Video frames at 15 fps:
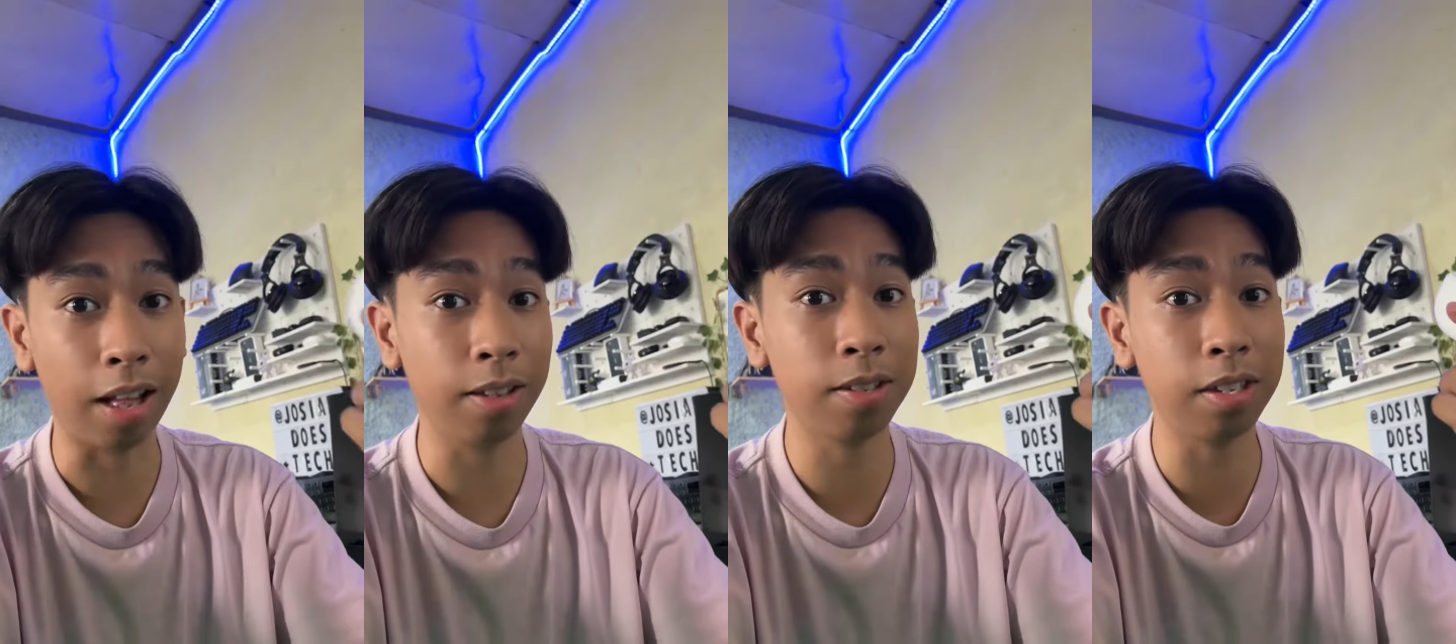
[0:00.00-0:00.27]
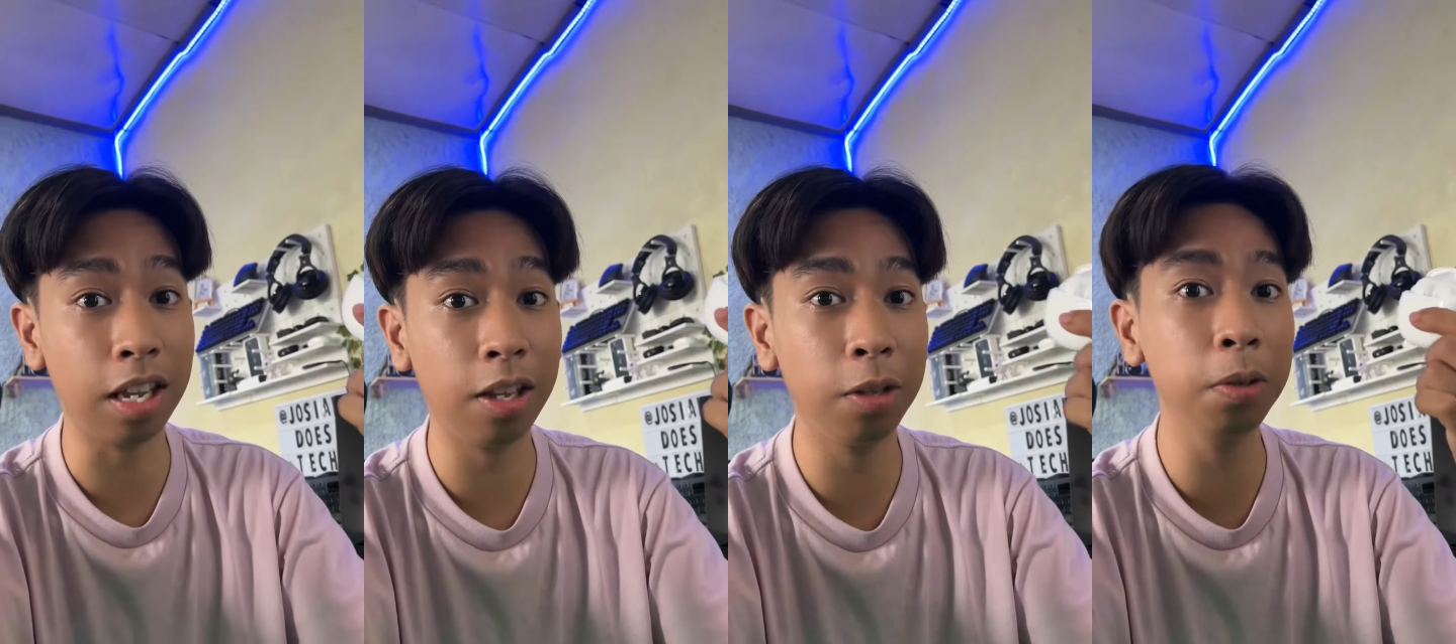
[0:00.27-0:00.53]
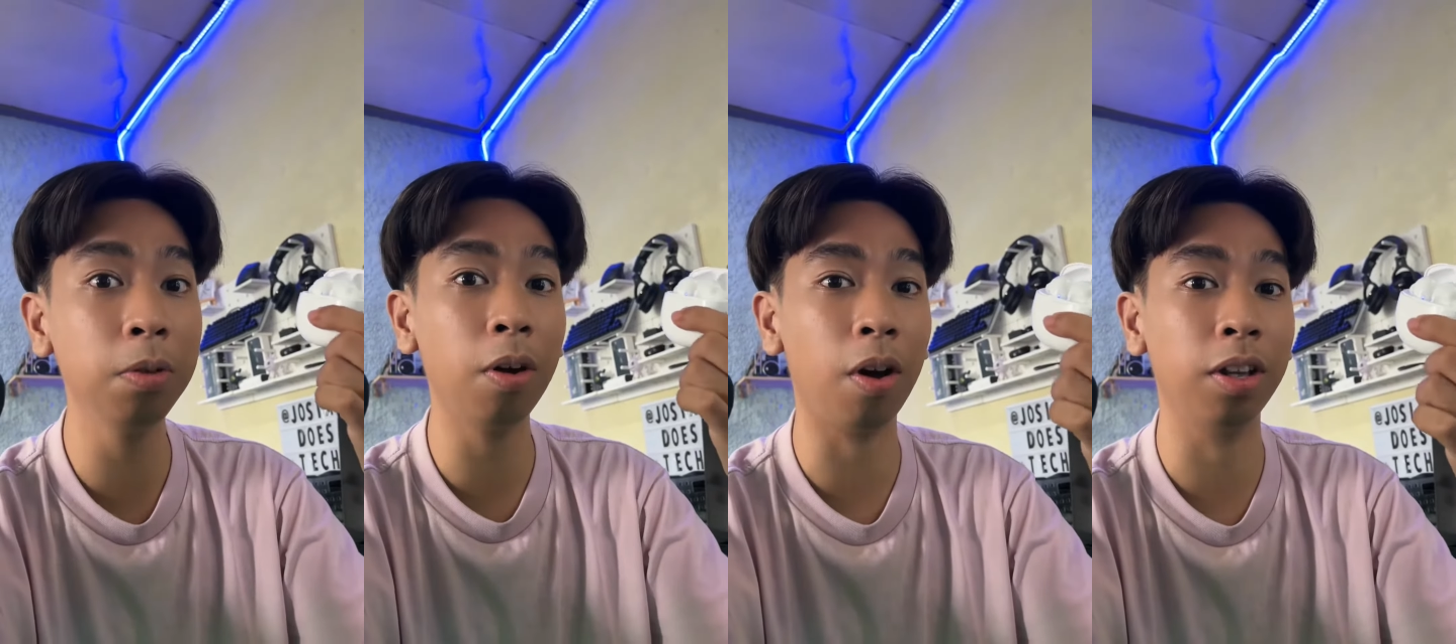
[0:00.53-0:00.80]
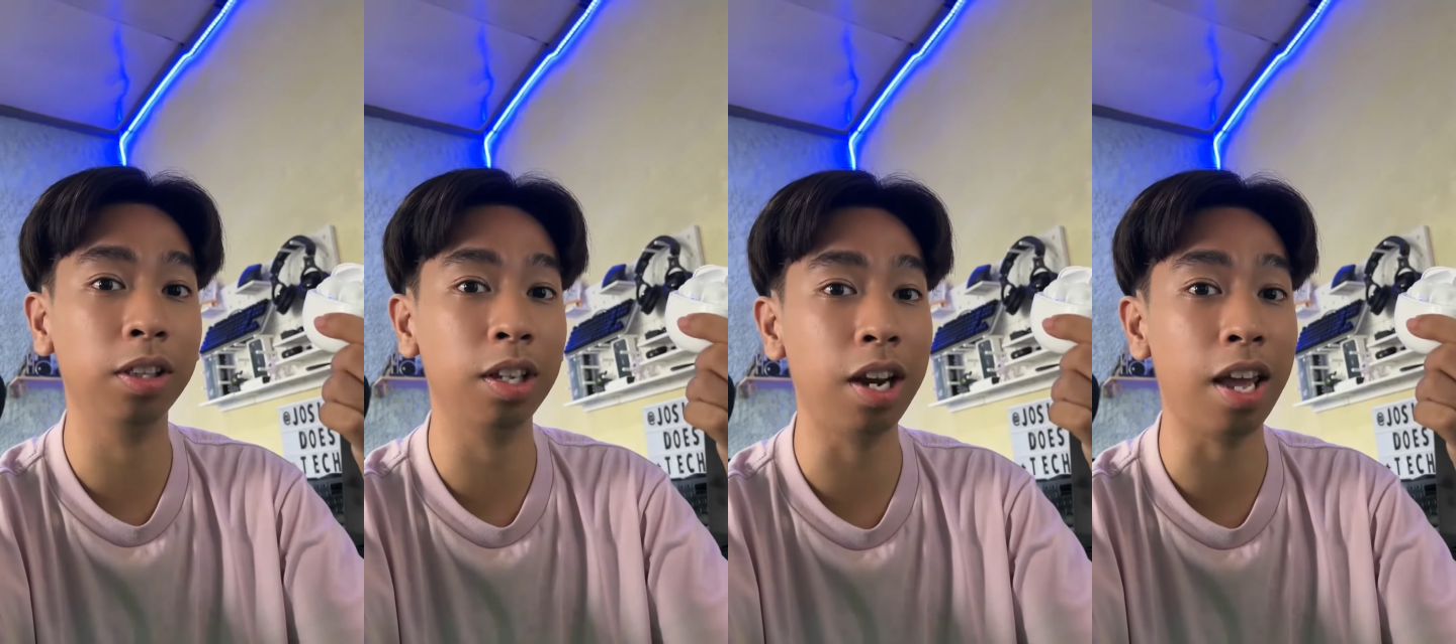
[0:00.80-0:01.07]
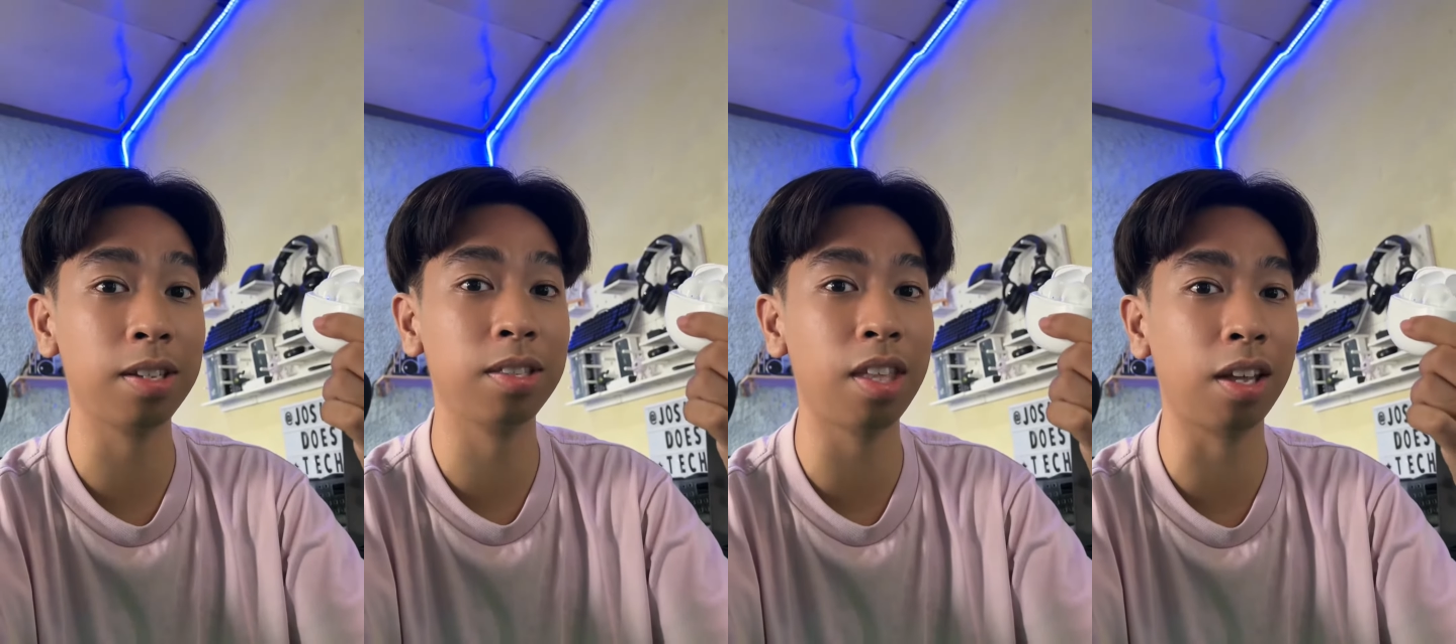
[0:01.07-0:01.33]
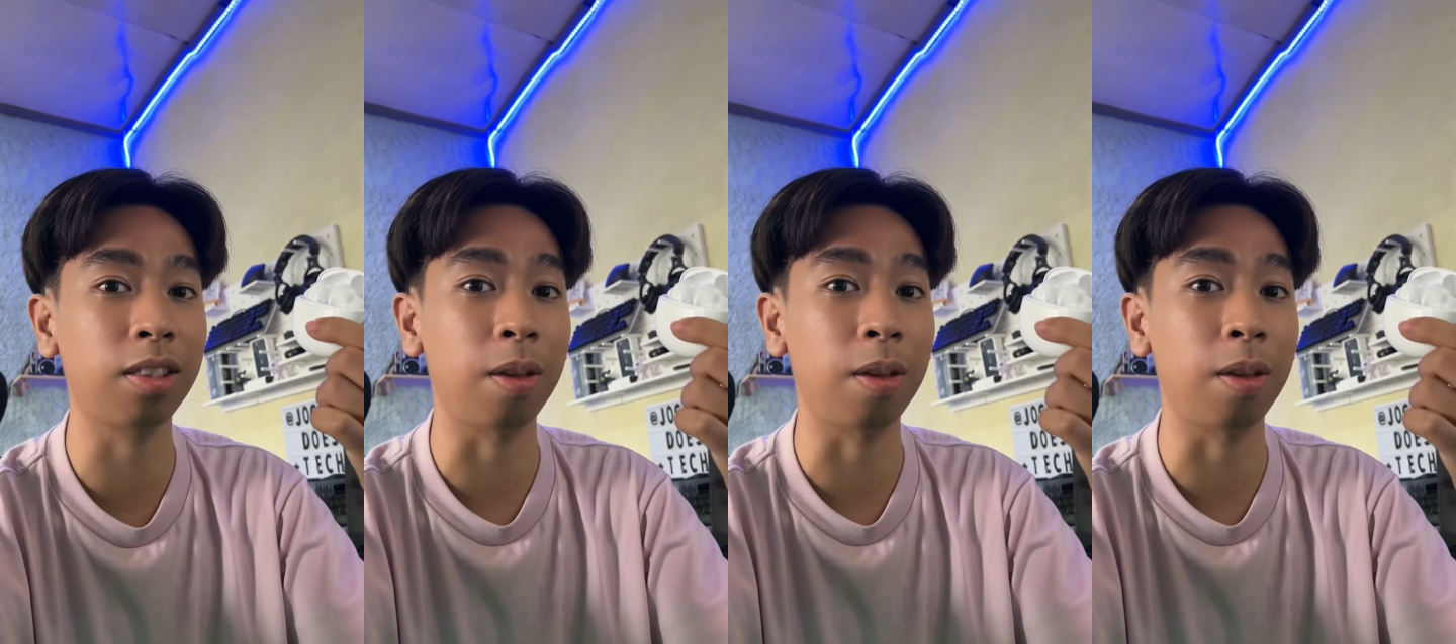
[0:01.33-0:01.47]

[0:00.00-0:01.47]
see you on the next tech